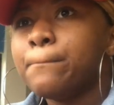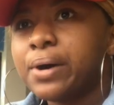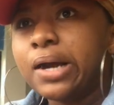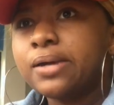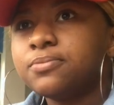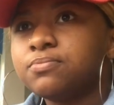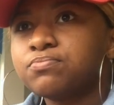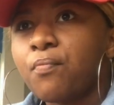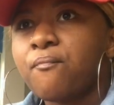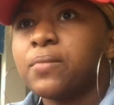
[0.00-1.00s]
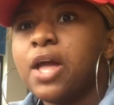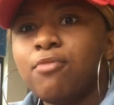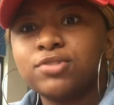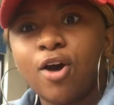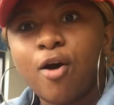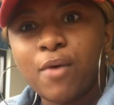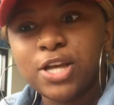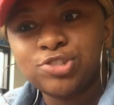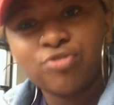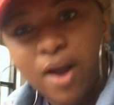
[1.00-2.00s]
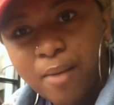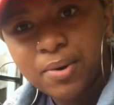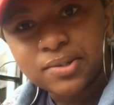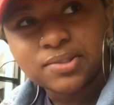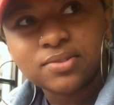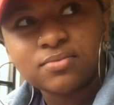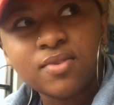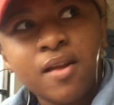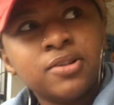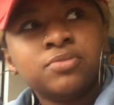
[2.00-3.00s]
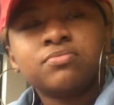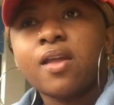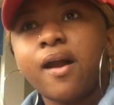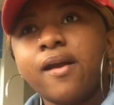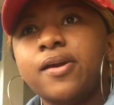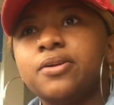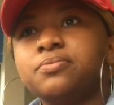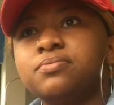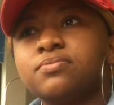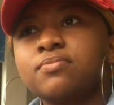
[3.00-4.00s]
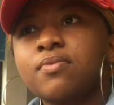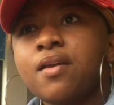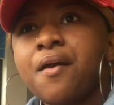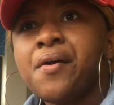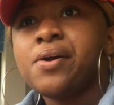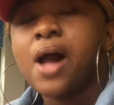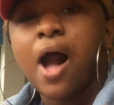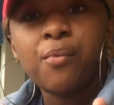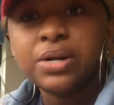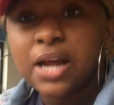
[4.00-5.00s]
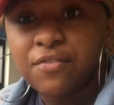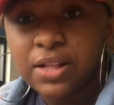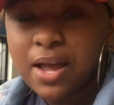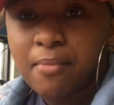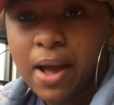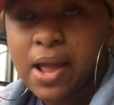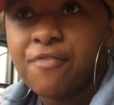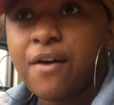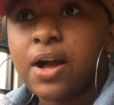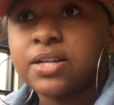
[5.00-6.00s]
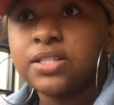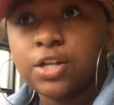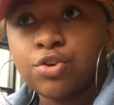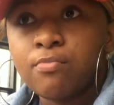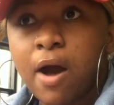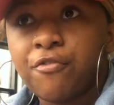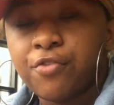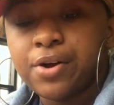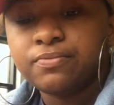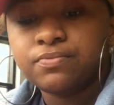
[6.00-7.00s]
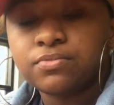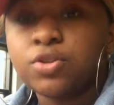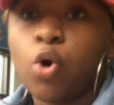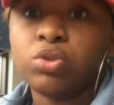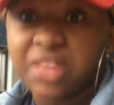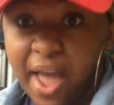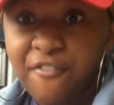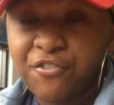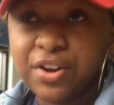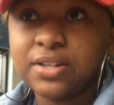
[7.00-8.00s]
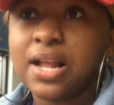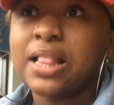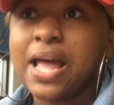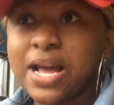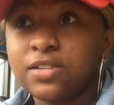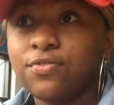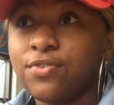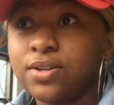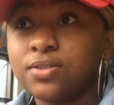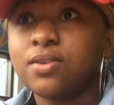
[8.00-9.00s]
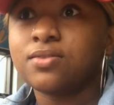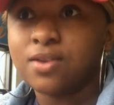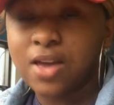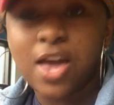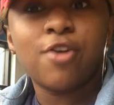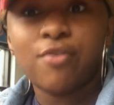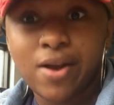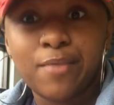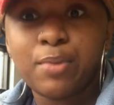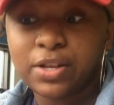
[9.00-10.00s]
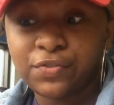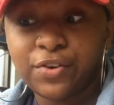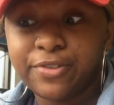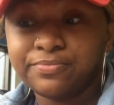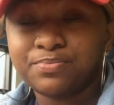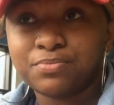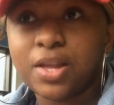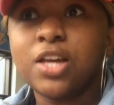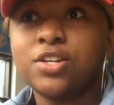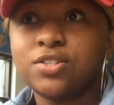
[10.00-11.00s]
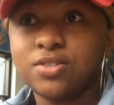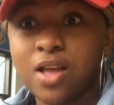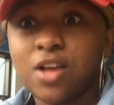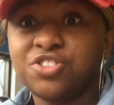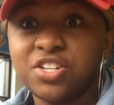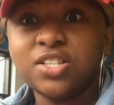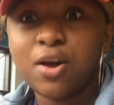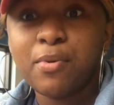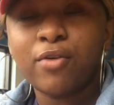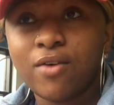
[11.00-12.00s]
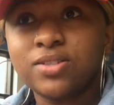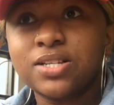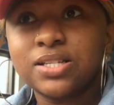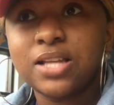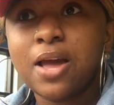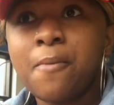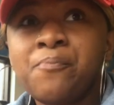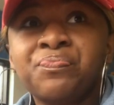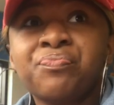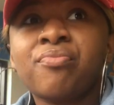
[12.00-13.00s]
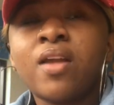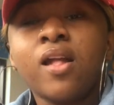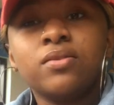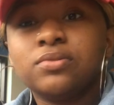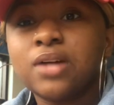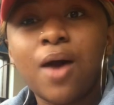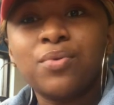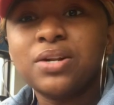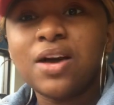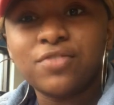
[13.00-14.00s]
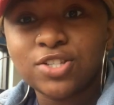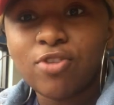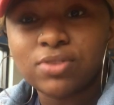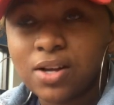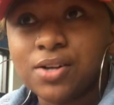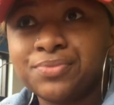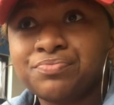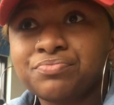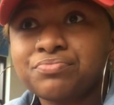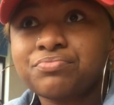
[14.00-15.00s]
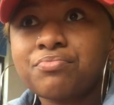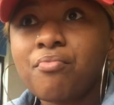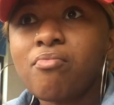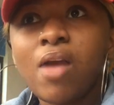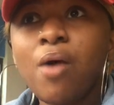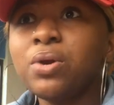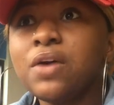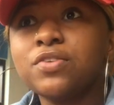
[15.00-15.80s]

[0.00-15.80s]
But it was always drama. And I would never let if I consider you my friend, no, that friend, the last friend, the eighth grade best friend, she still be around to this day. I would never talk to her. I'm